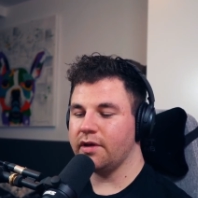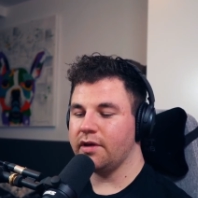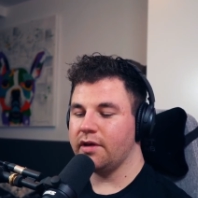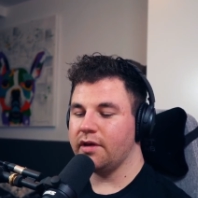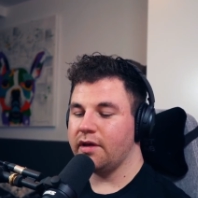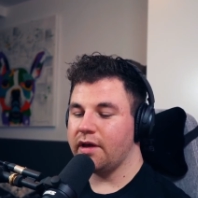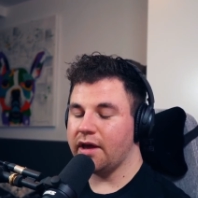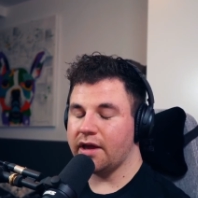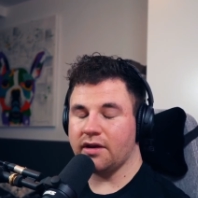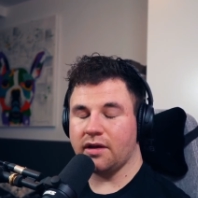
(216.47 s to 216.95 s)

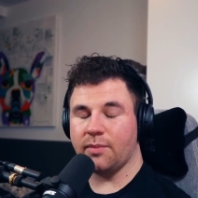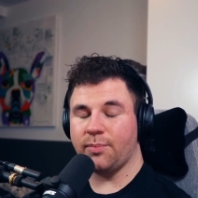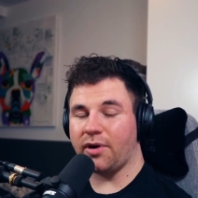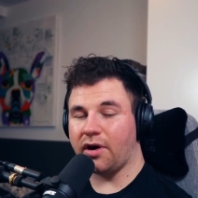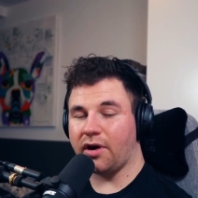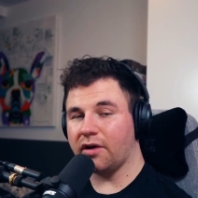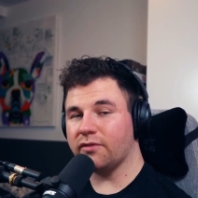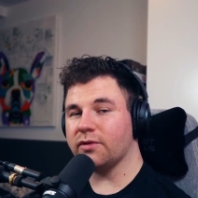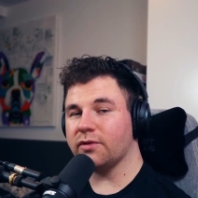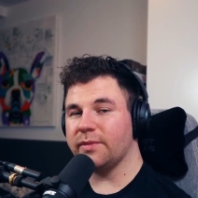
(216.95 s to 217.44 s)
And
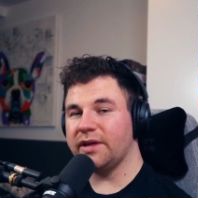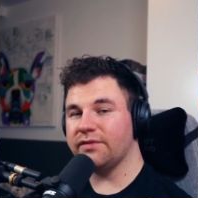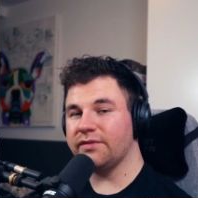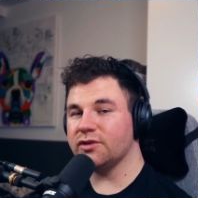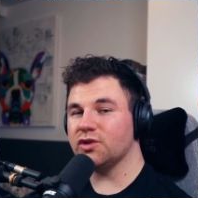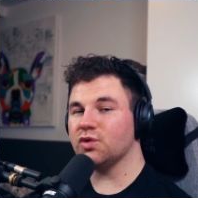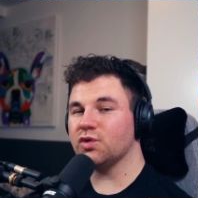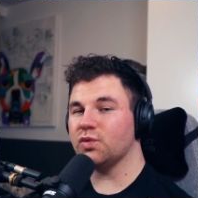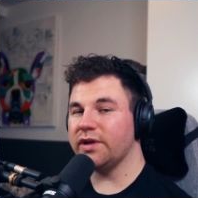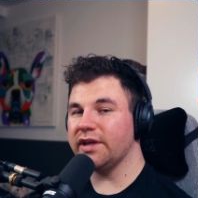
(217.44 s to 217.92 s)
apart from
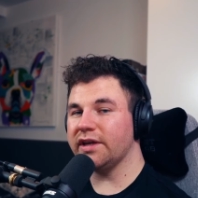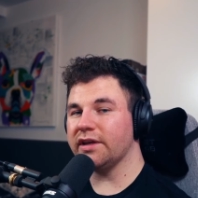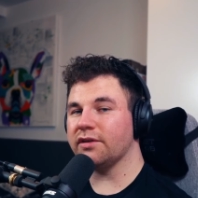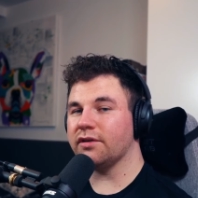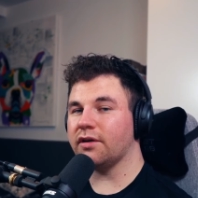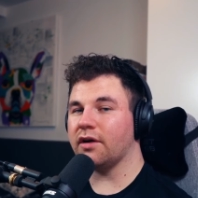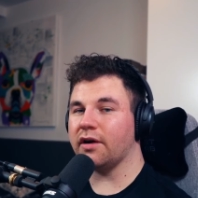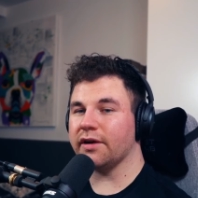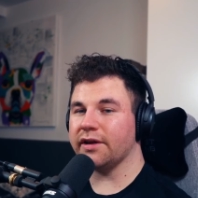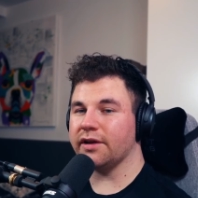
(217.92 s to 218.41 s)
even tweaking
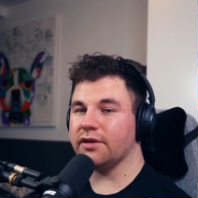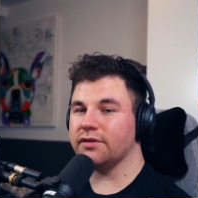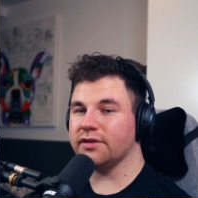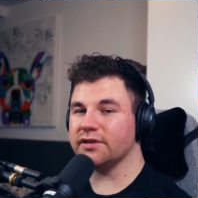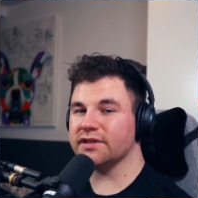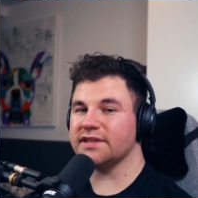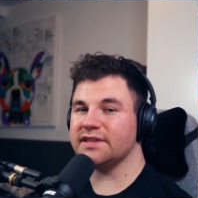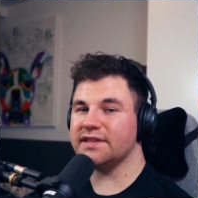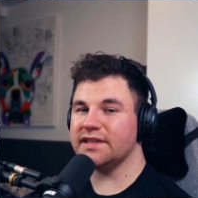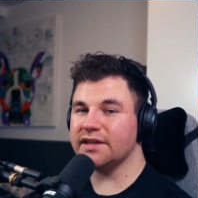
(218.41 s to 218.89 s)
your audio,
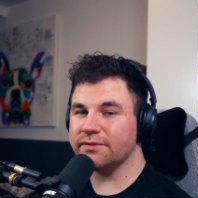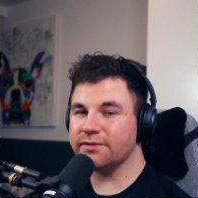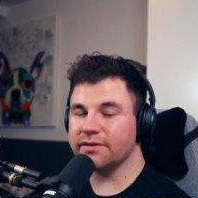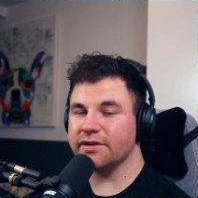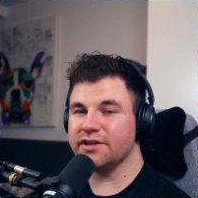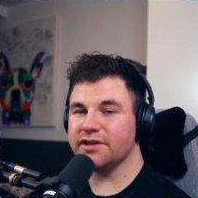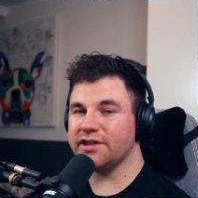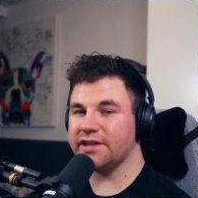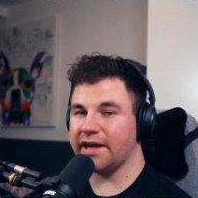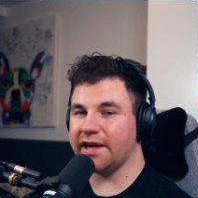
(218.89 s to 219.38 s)
there's
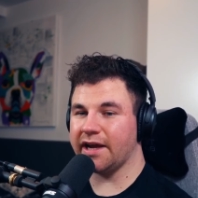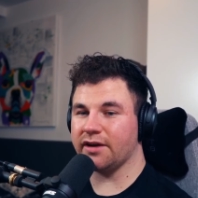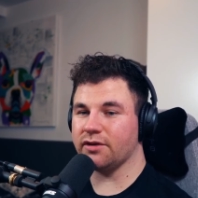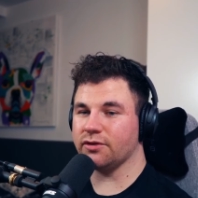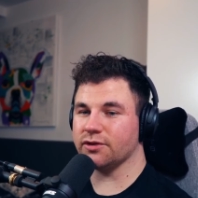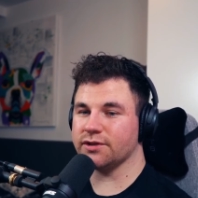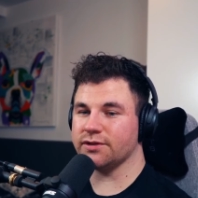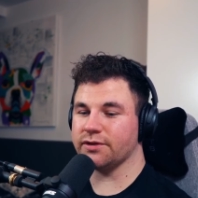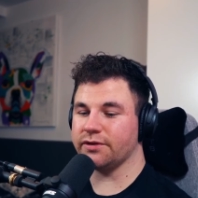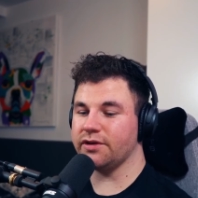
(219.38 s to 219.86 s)
different
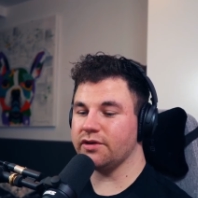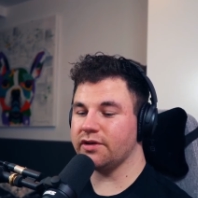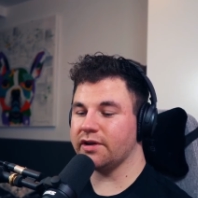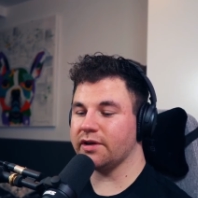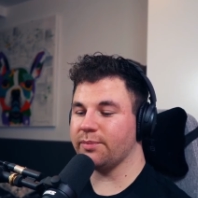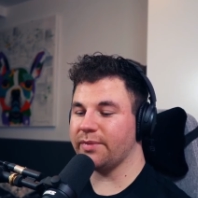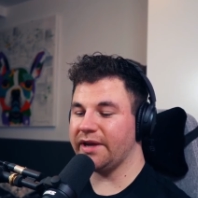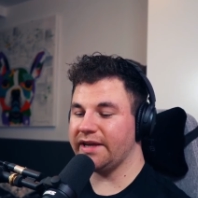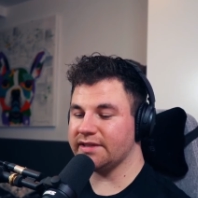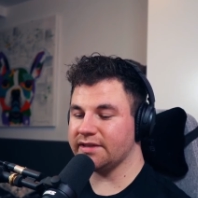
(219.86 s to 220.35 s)
channels. So you
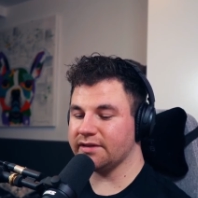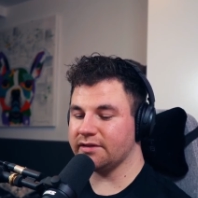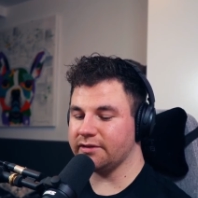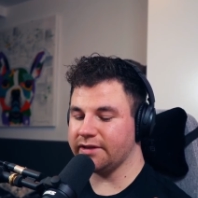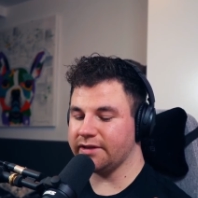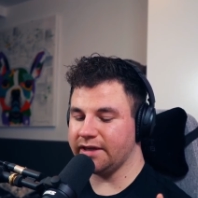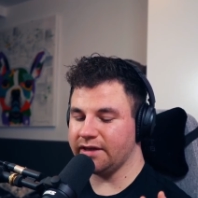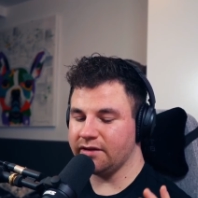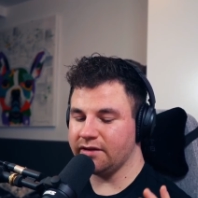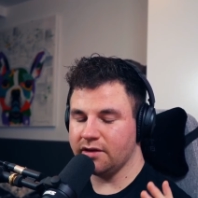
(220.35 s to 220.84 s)
can
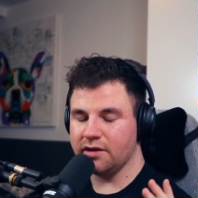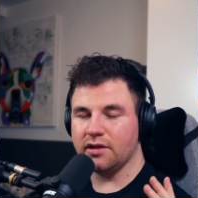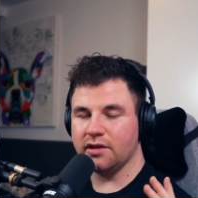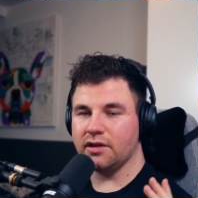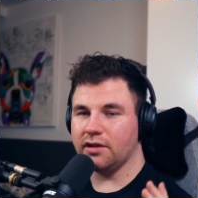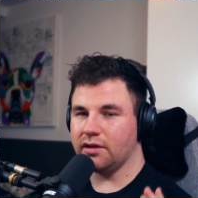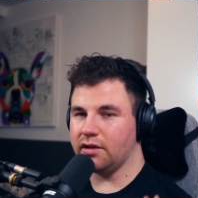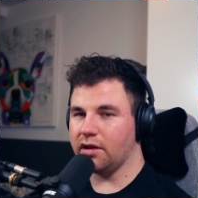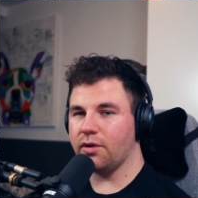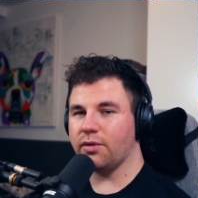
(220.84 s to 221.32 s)
basically
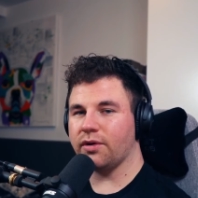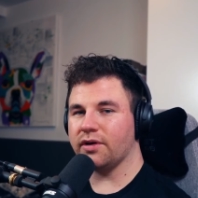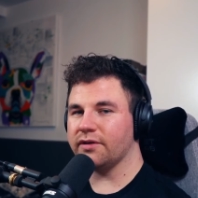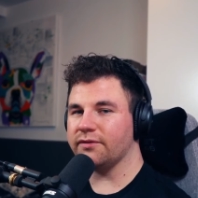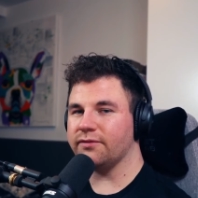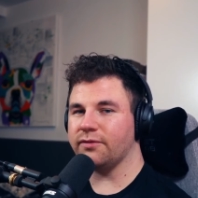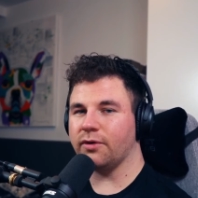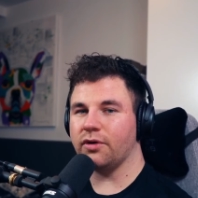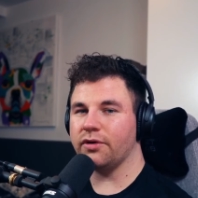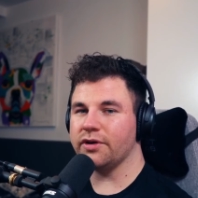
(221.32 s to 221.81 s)
lower the
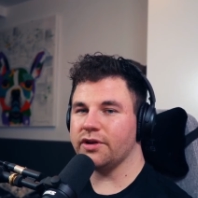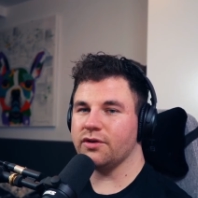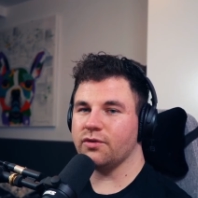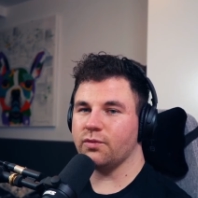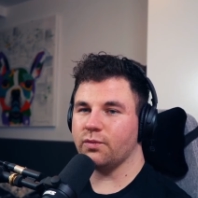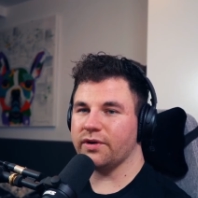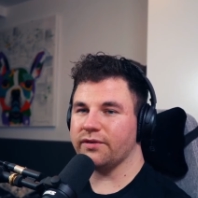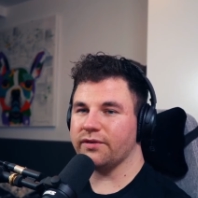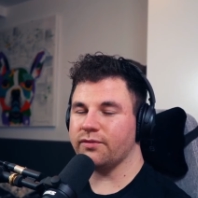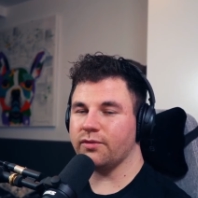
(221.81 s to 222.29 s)

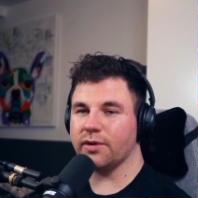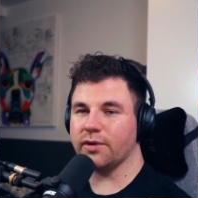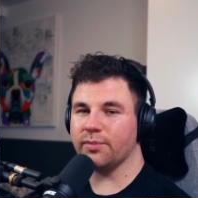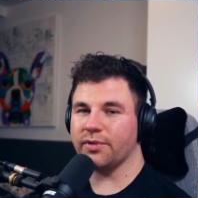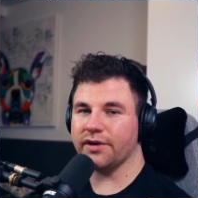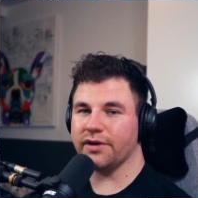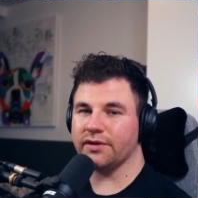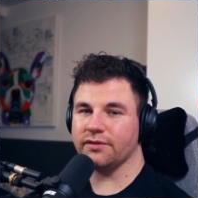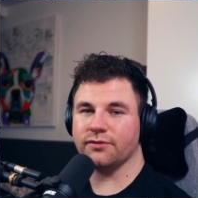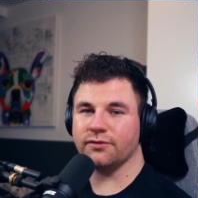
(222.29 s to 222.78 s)
volume with one
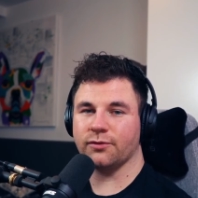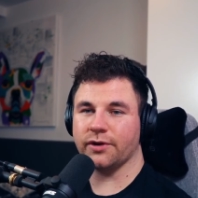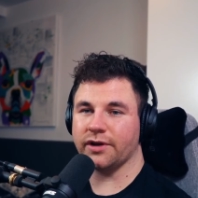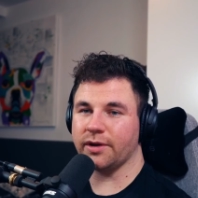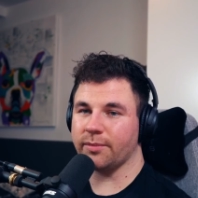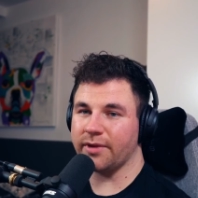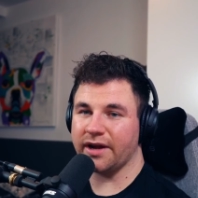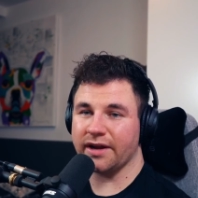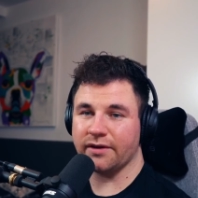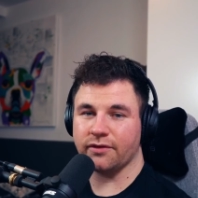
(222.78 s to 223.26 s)
button for
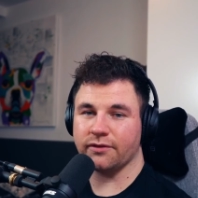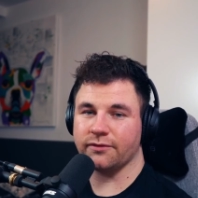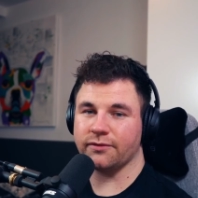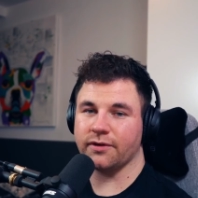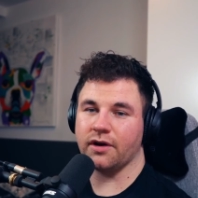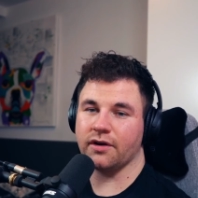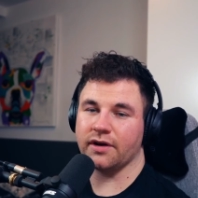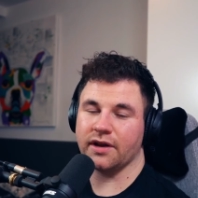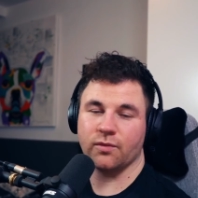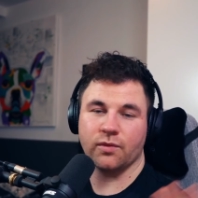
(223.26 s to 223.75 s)
your
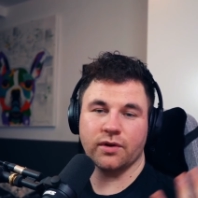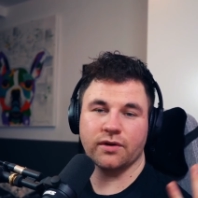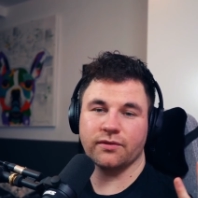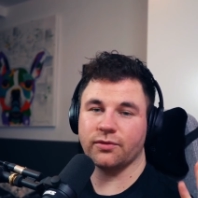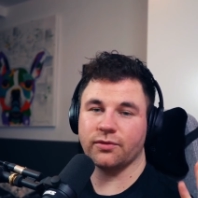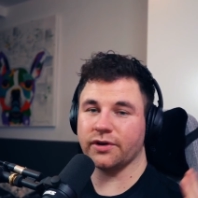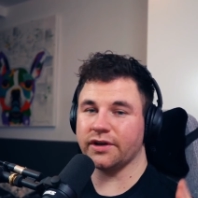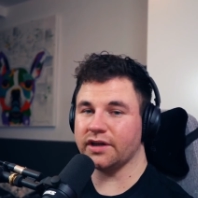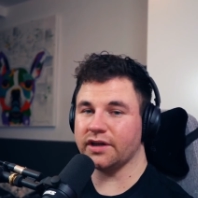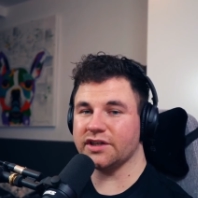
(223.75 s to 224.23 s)
microphone and one
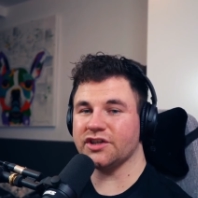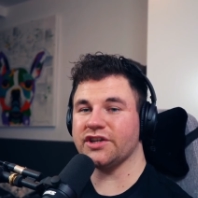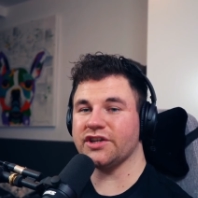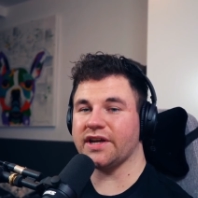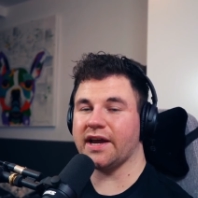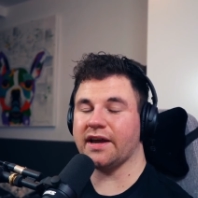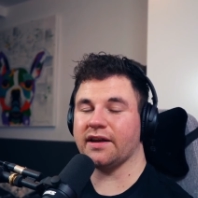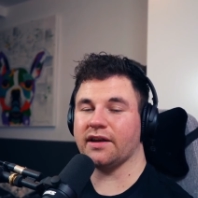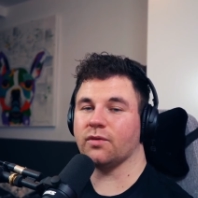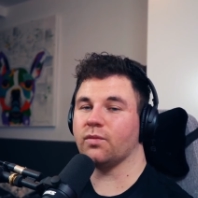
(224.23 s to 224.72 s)
for your
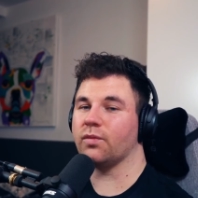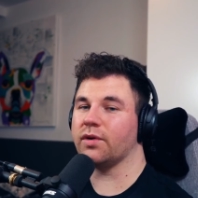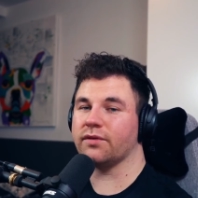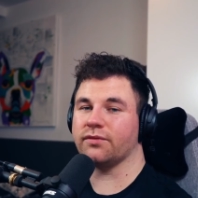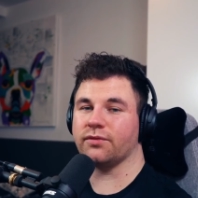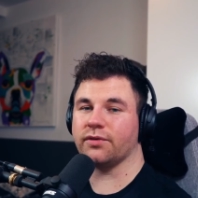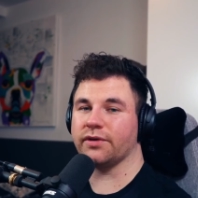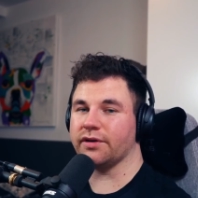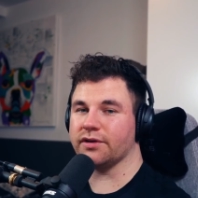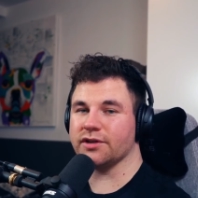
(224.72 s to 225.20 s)
chat and one
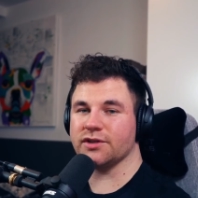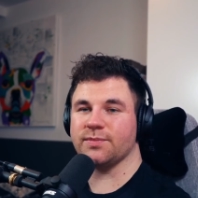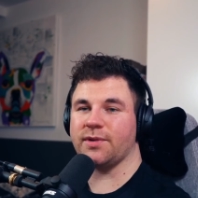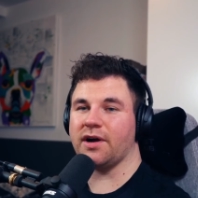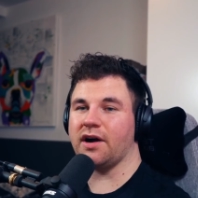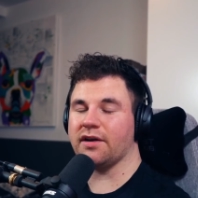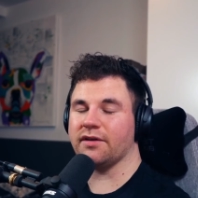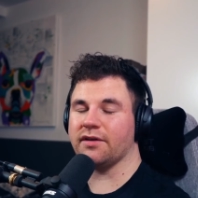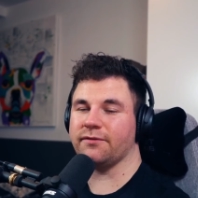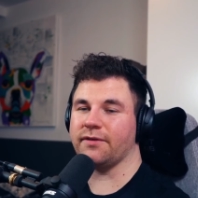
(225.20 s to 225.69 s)
for your
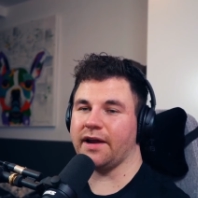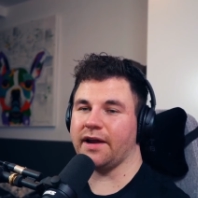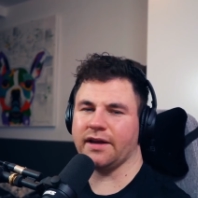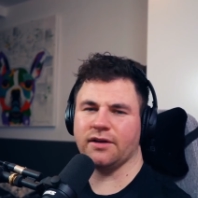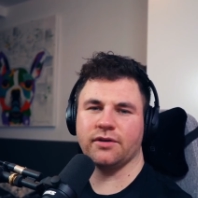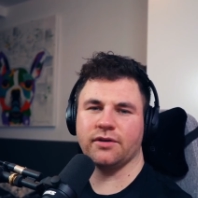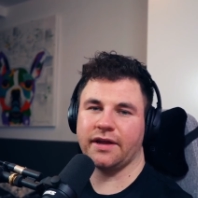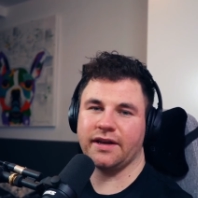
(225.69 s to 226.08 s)
Spotify.